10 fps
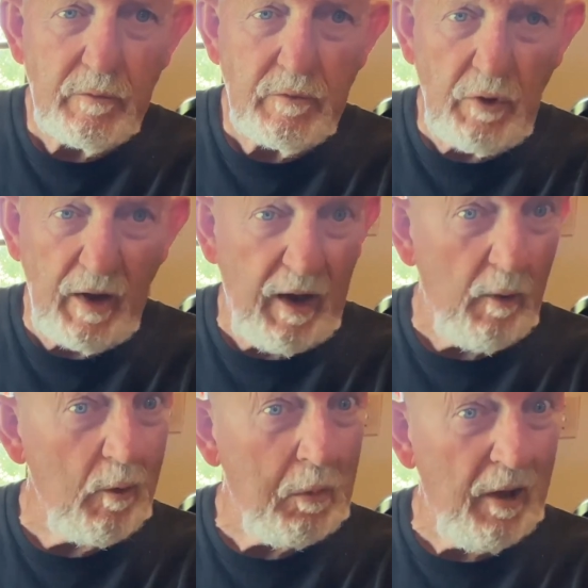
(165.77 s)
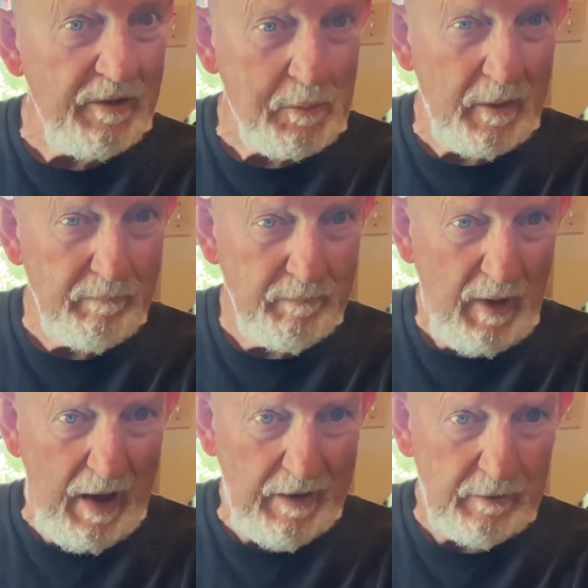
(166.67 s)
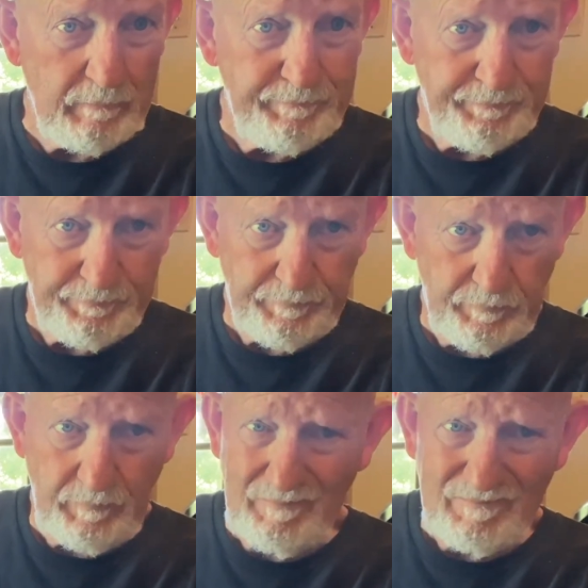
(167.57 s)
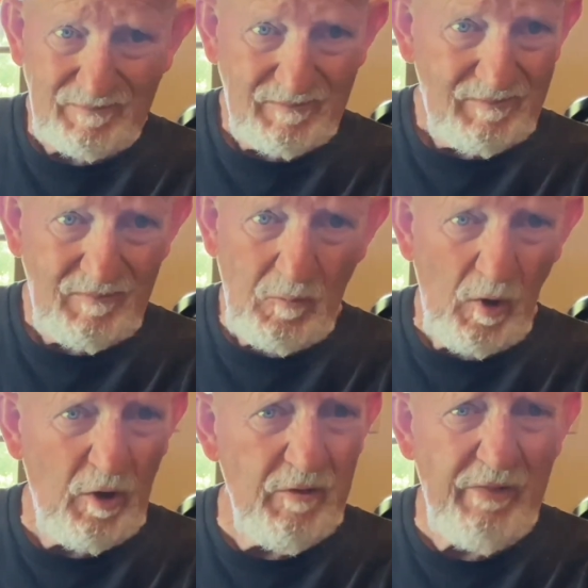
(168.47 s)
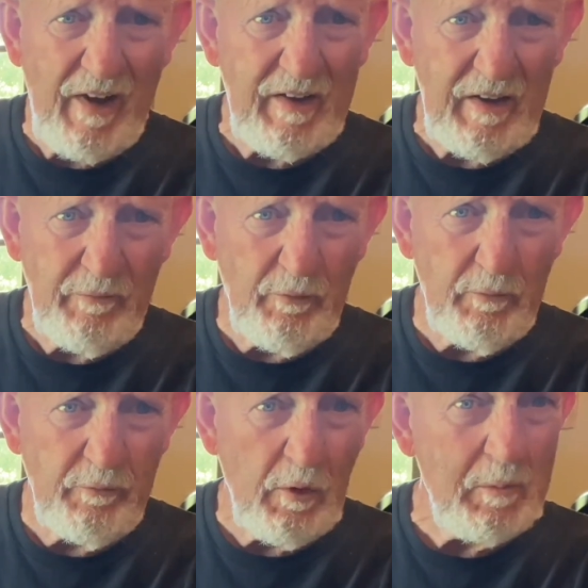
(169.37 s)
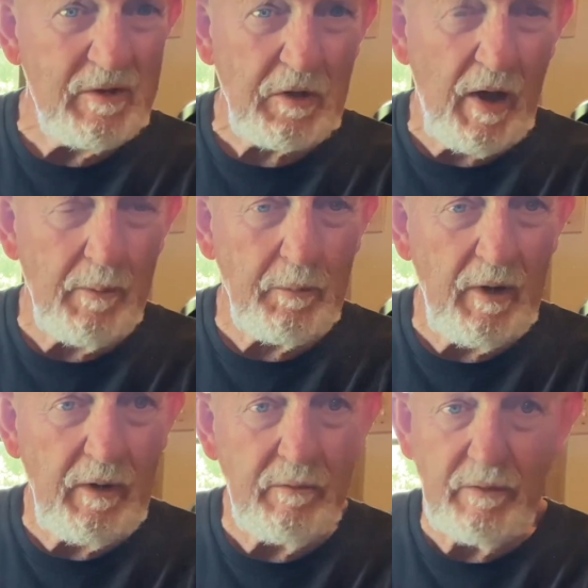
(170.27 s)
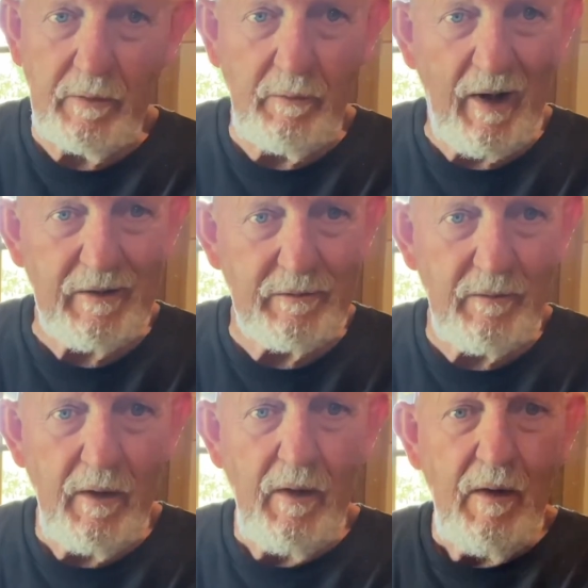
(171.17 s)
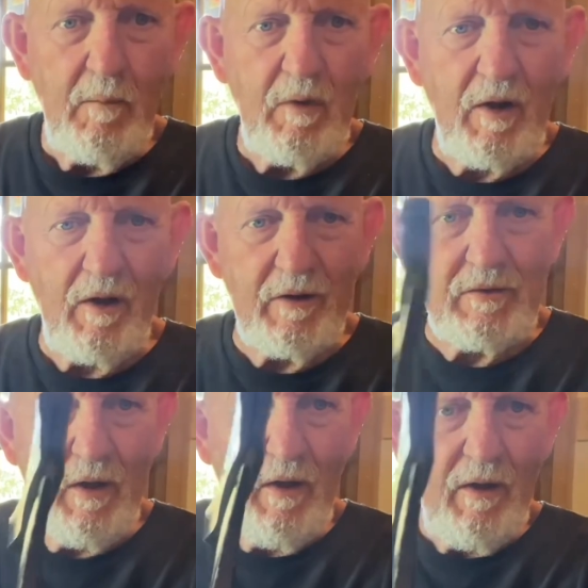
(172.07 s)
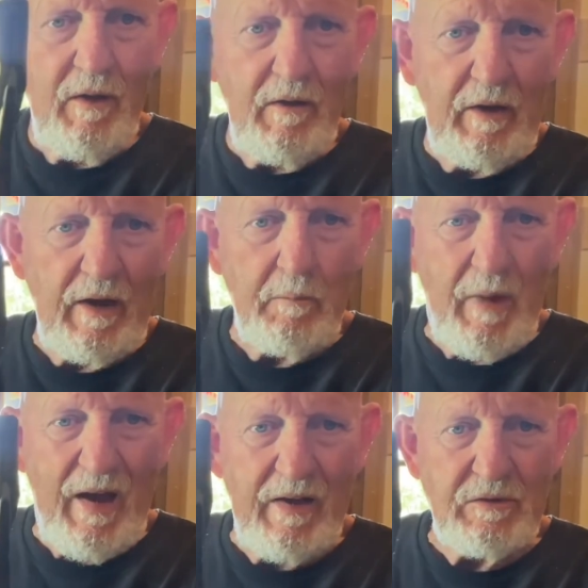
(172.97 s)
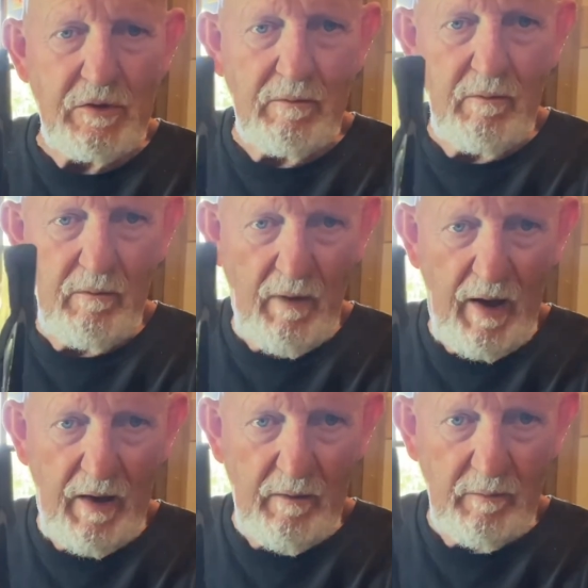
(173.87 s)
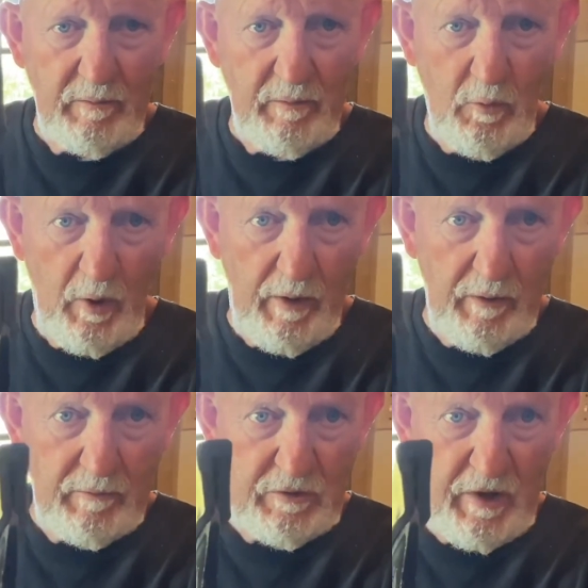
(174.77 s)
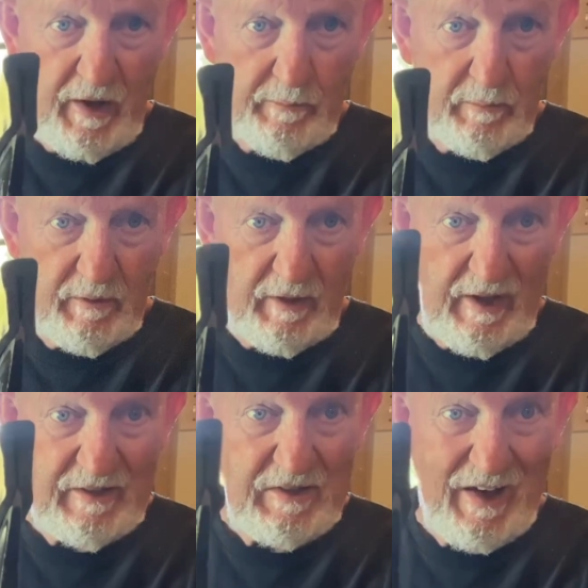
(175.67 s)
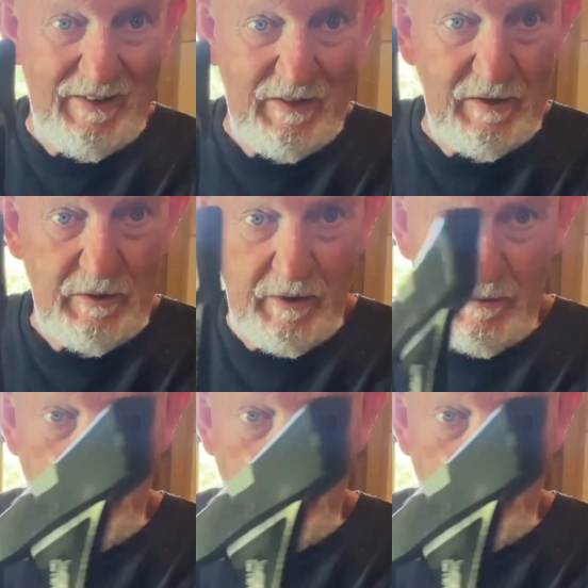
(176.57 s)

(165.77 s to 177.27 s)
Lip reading: So I got a replacement handle. Couldn't find any from this company, because you can imagine how weird shape the inside of this is.